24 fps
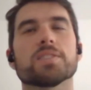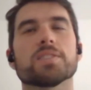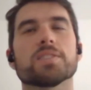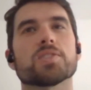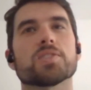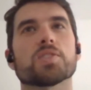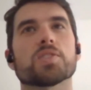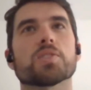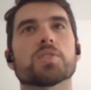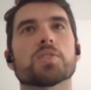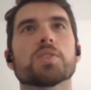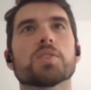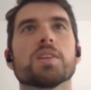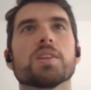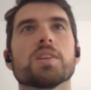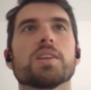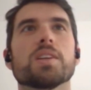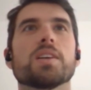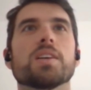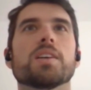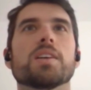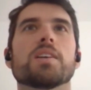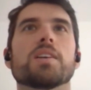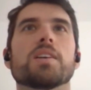So
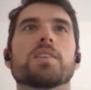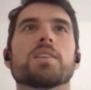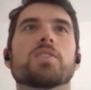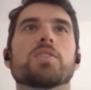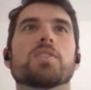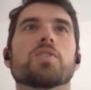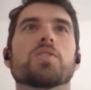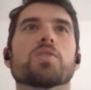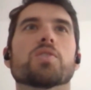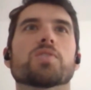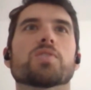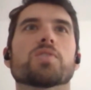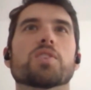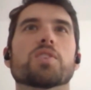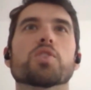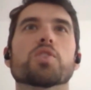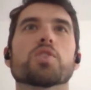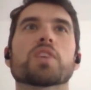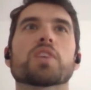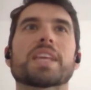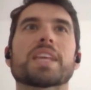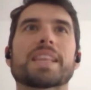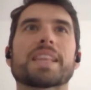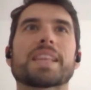you
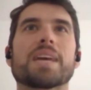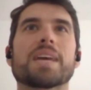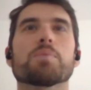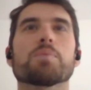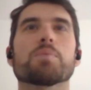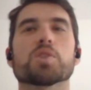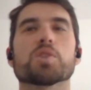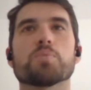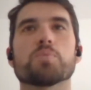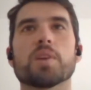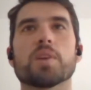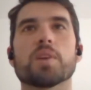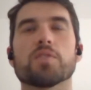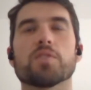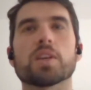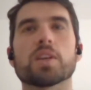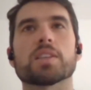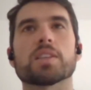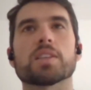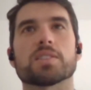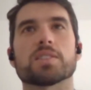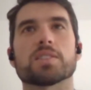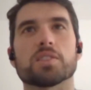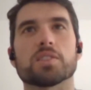don't get that much benefit. You
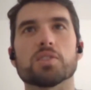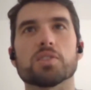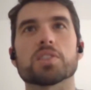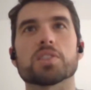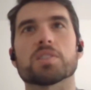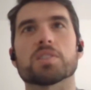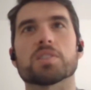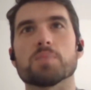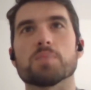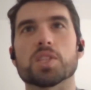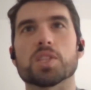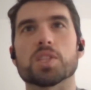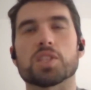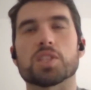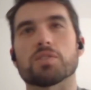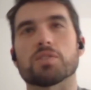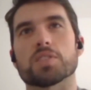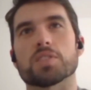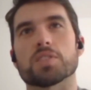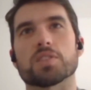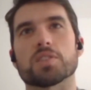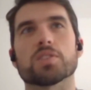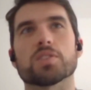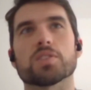get serious diminishing
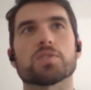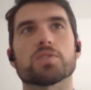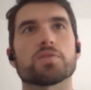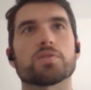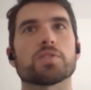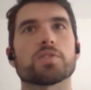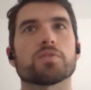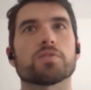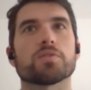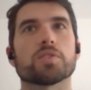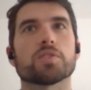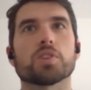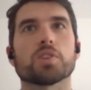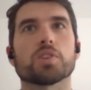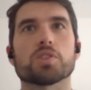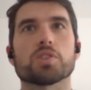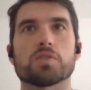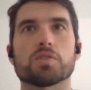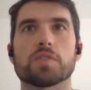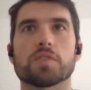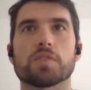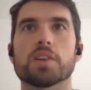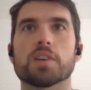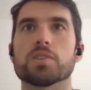returns for
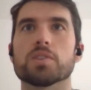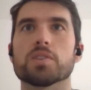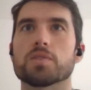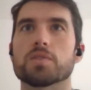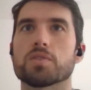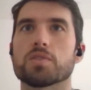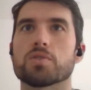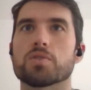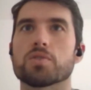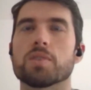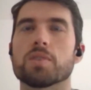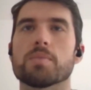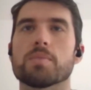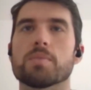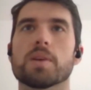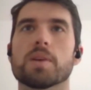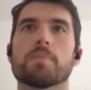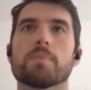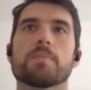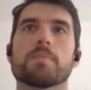larger values of a stripe map.